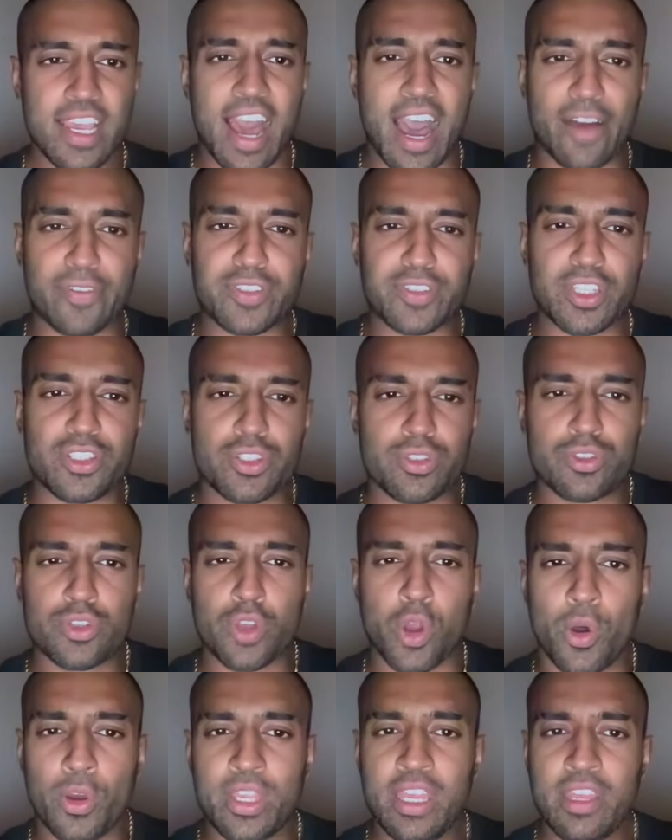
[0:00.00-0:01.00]
After
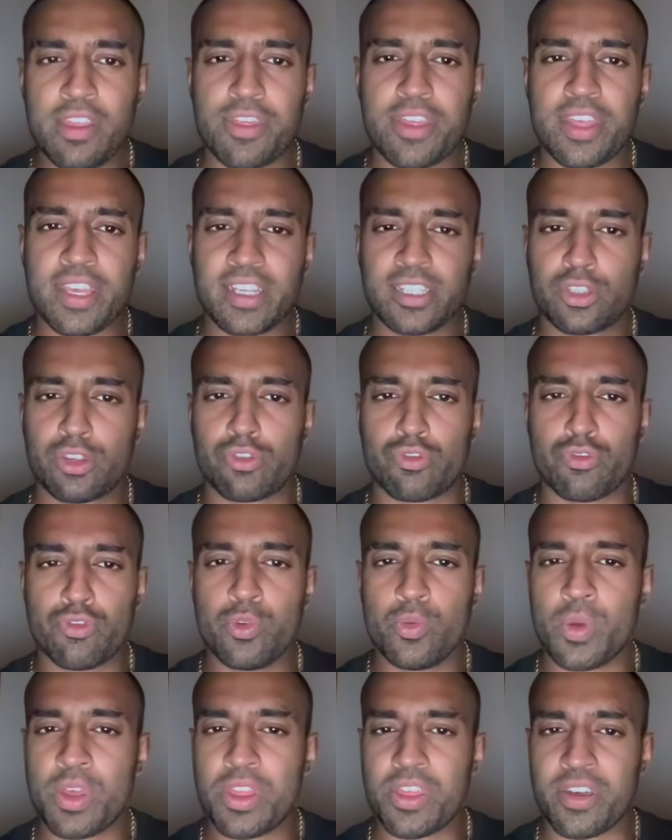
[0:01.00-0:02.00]
talking things through
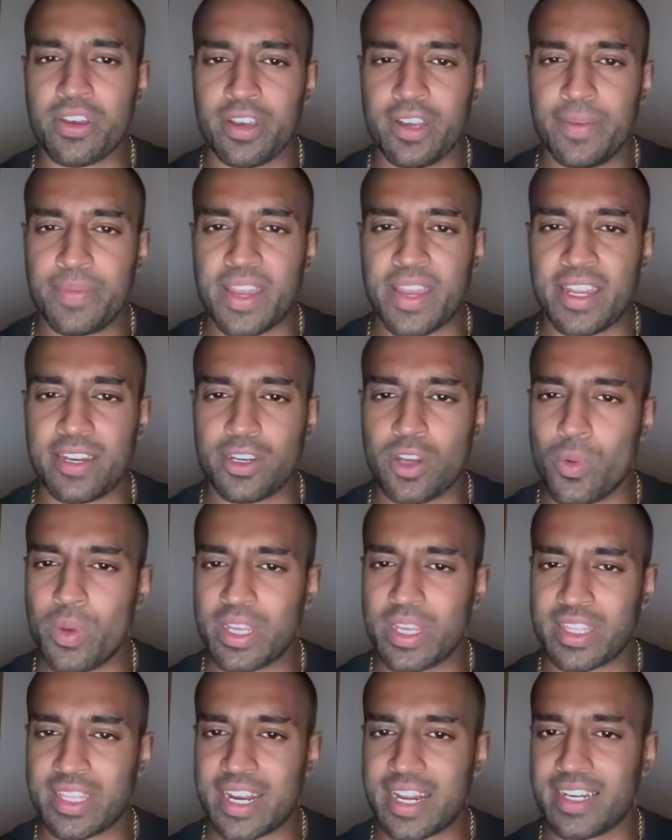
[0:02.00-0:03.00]
with her and
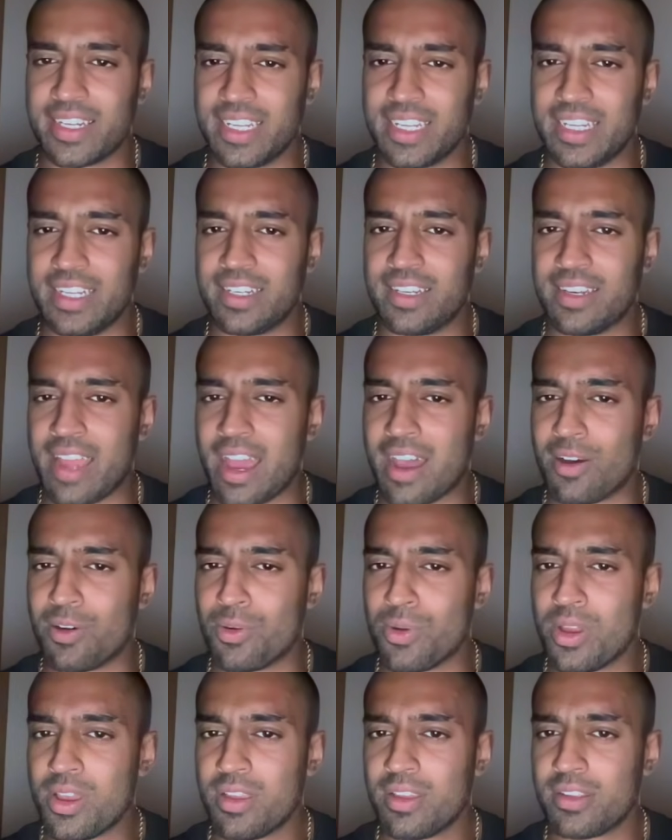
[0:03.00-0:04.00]
knowing that I need
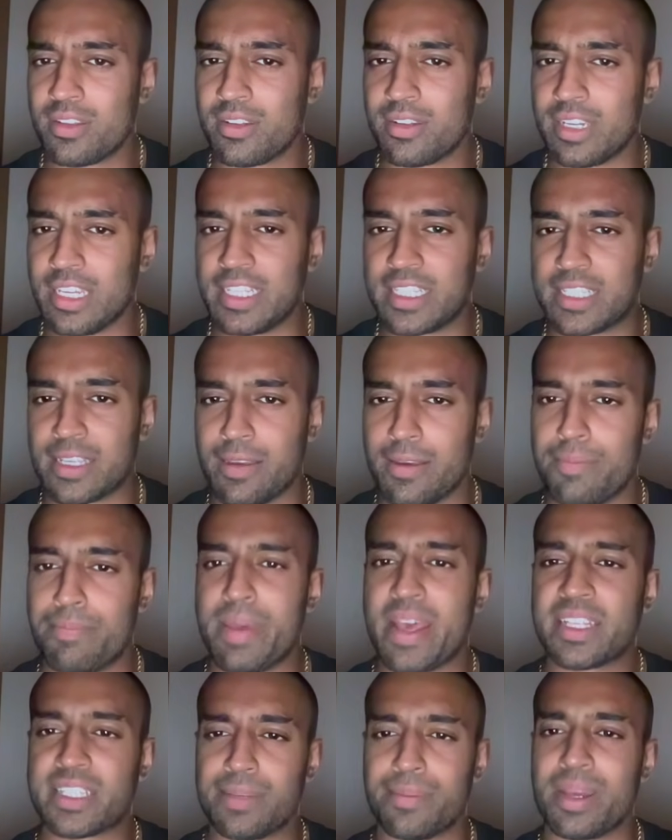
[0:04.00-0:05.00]
to
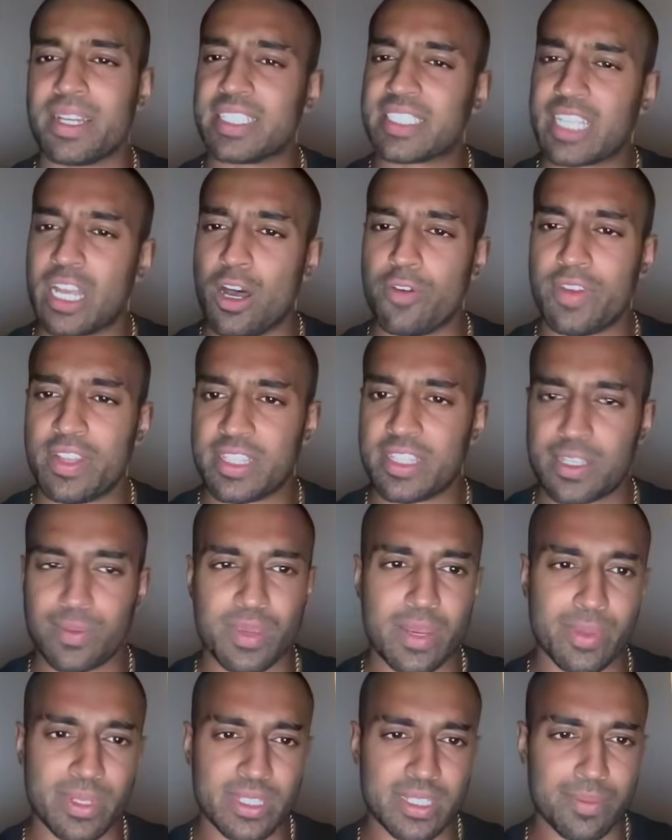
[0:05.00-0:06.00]
better myself and to be
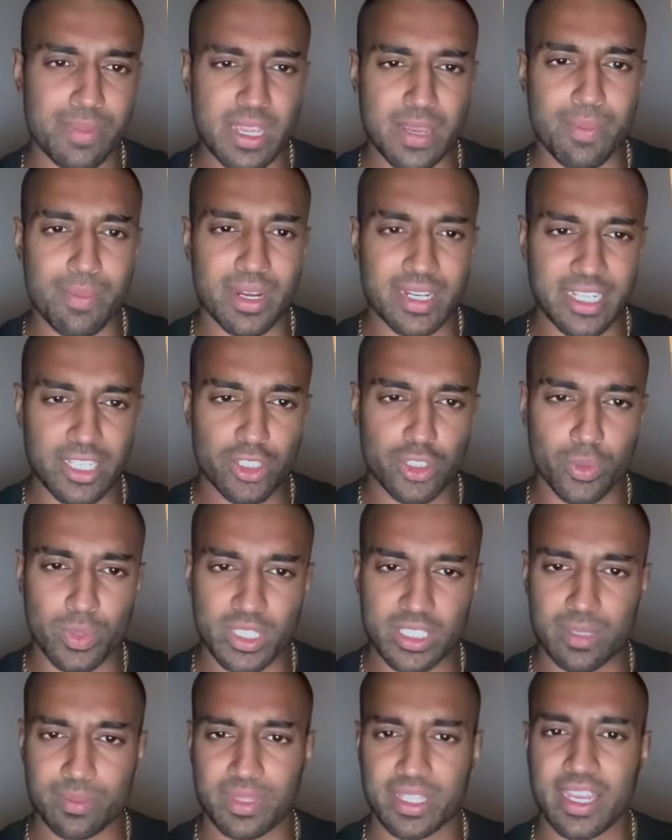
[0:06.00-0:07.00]
able to make money doing
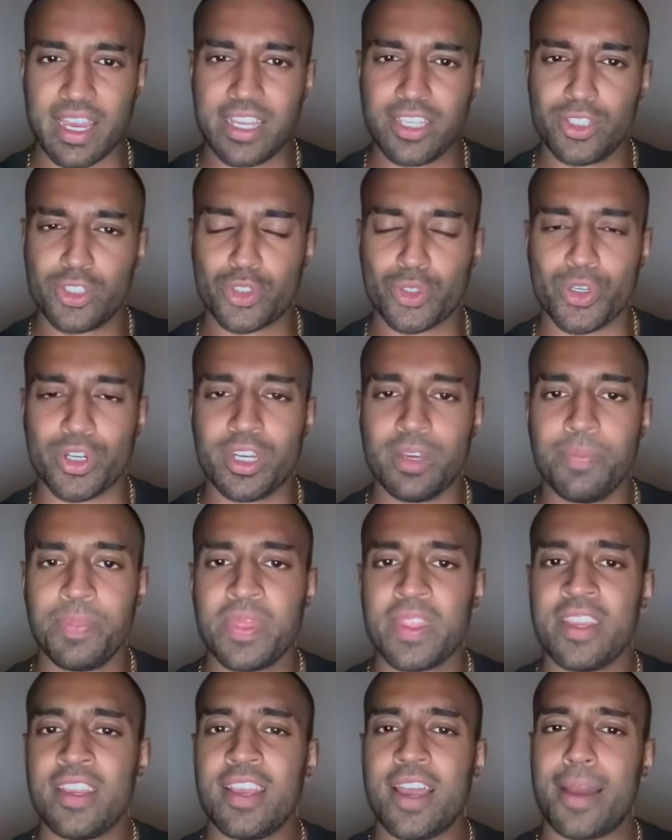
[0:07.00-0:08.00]
something I enjoy,
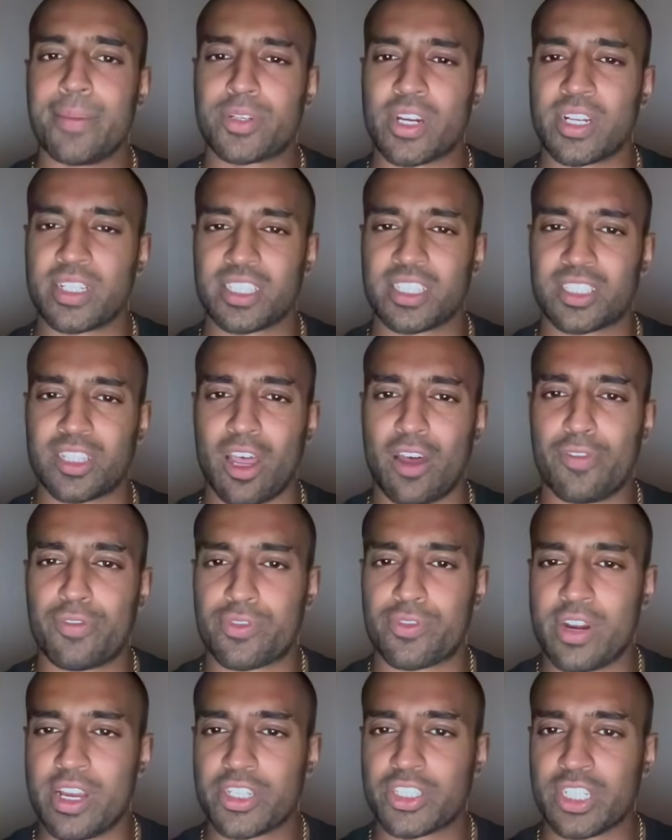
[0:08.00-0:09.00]
I'm trying to start
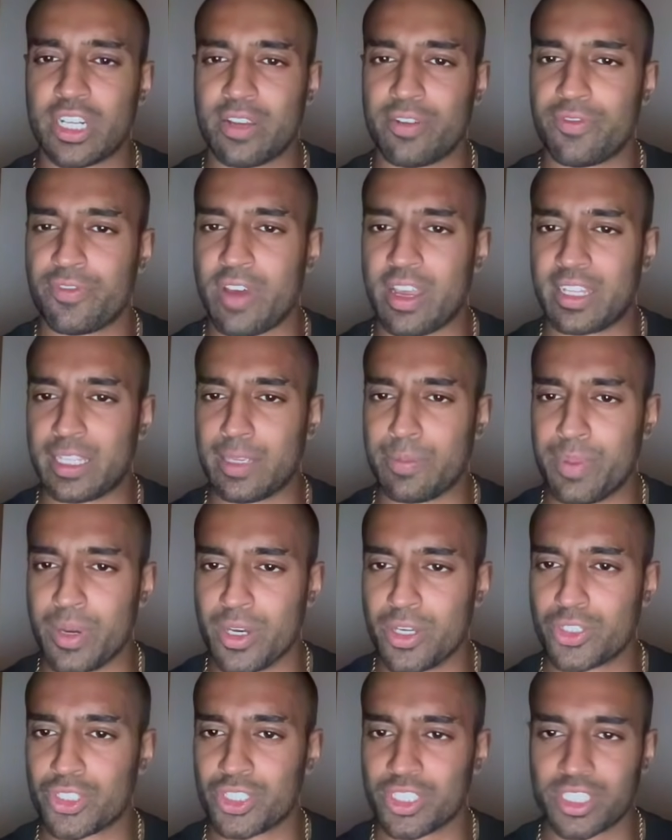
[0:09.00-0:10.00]
fresh, and I've finally
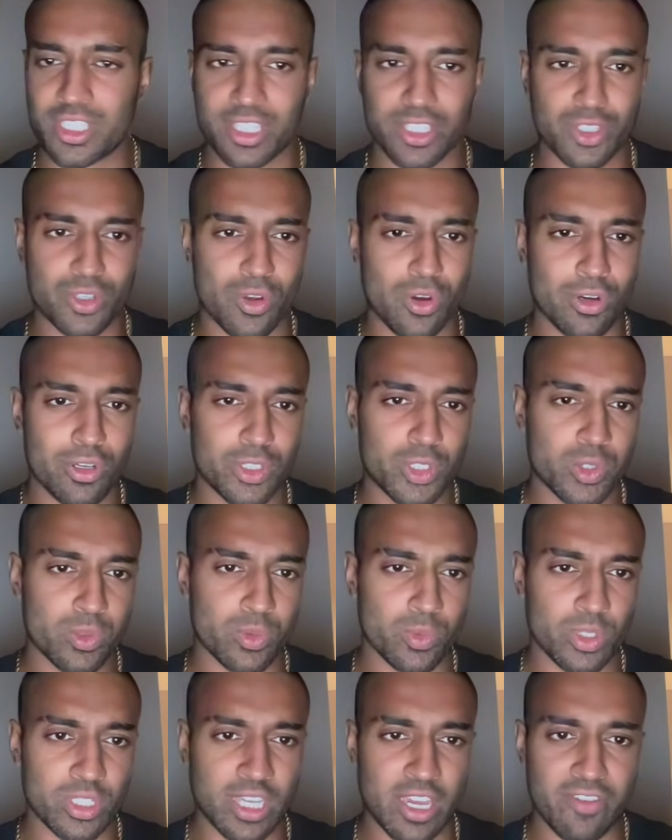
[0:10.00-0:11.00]
purchased this course,
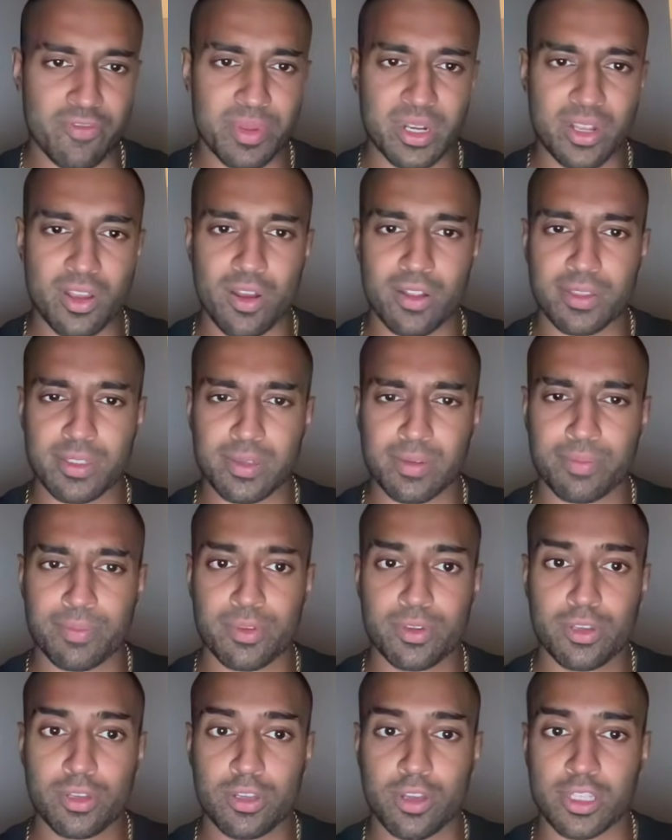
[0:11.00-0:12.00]
which I've been
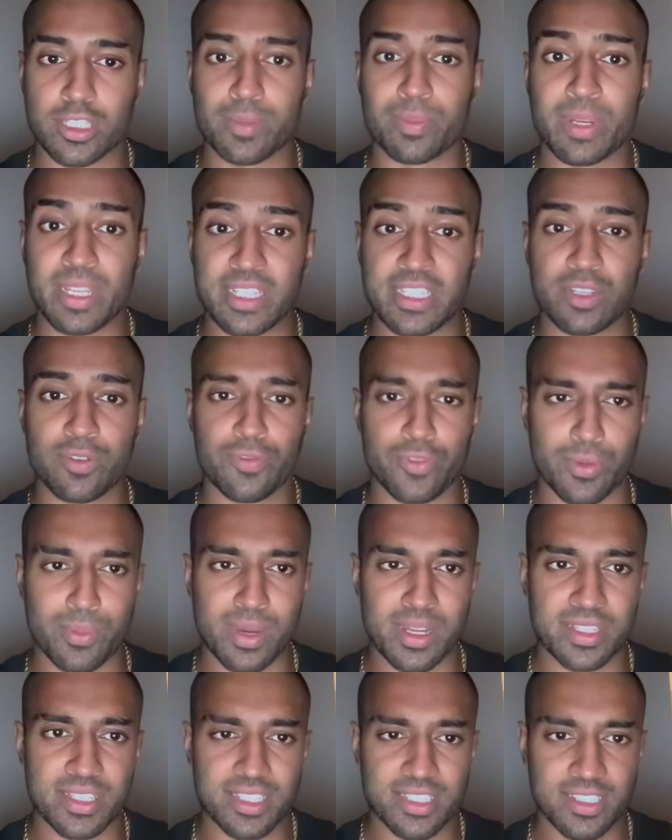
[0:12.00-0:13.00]
contemplating for
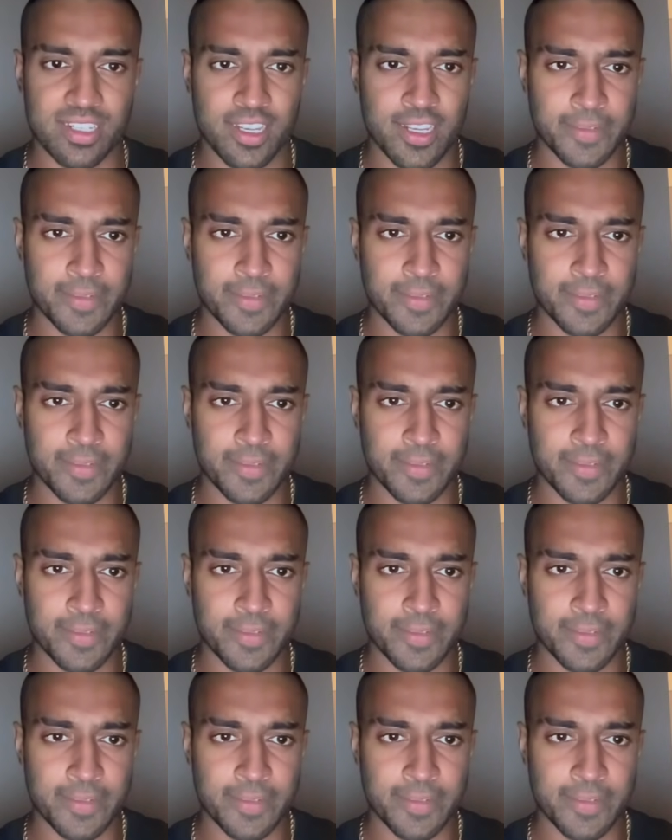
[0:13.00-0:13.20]
months.